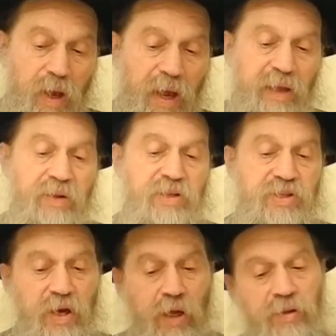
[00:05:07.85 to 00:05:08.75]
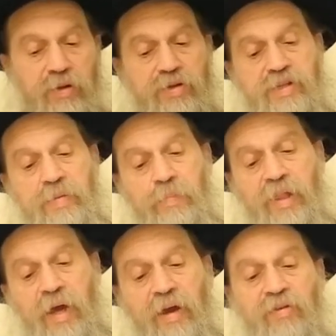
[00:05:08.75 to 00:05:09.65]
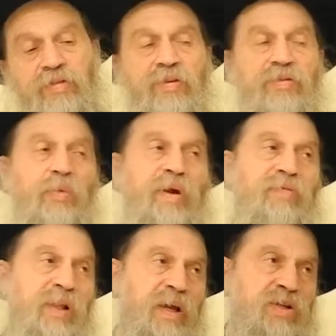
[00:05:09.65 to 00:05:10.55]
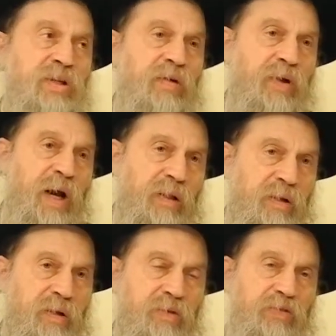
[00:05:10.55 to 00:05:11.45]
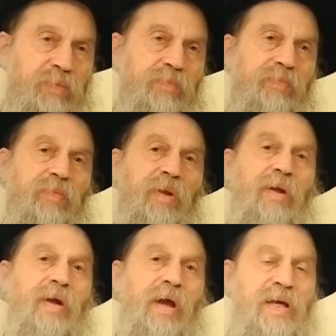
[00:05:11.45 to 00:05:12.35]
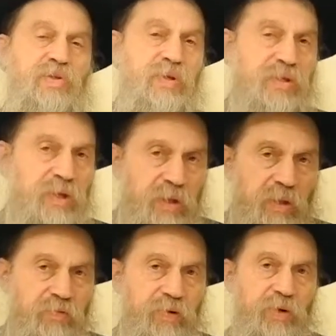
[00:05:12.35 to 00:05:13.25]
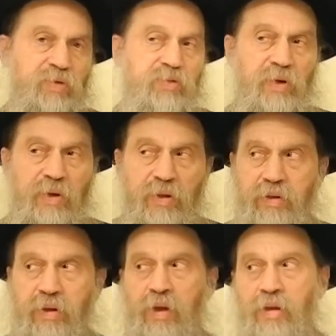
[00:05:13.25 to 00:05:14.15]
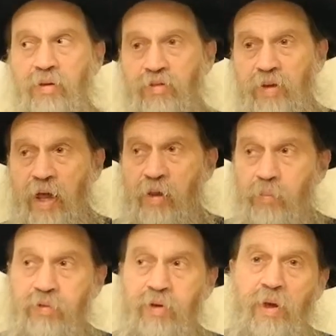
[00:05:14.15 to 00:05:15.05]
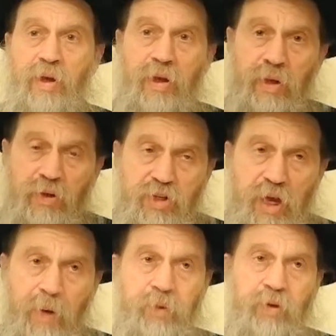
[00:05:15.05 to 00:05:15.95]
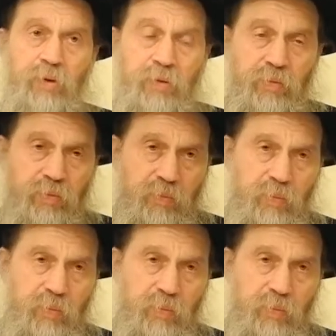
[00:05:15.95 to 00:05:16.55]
and the sun symbolizes the revelation of godliness, as we see it in the verse in Psalms, in chapter